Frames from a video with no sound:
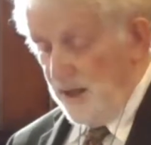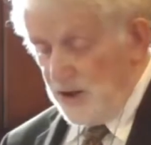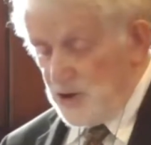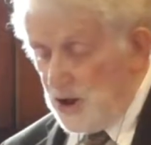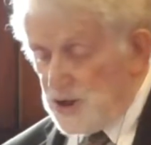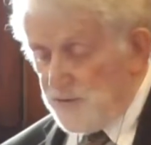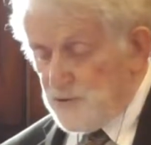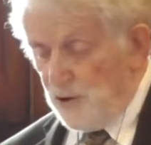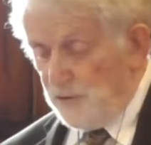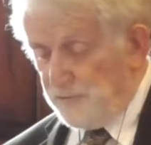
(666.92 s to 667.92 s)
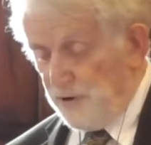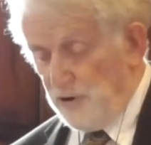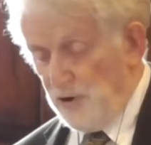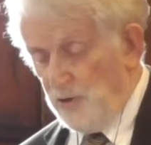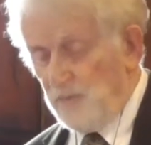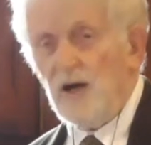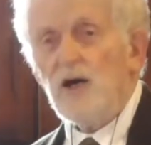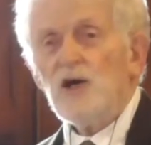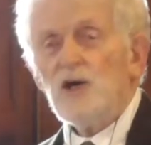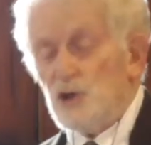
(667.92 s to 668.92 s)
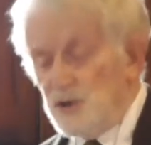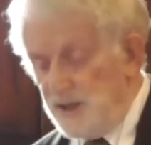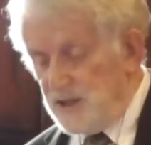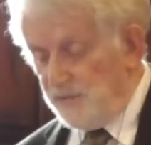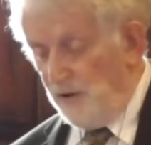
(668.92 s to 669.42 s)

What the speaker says: And Joseph told Pharaoh, "You need to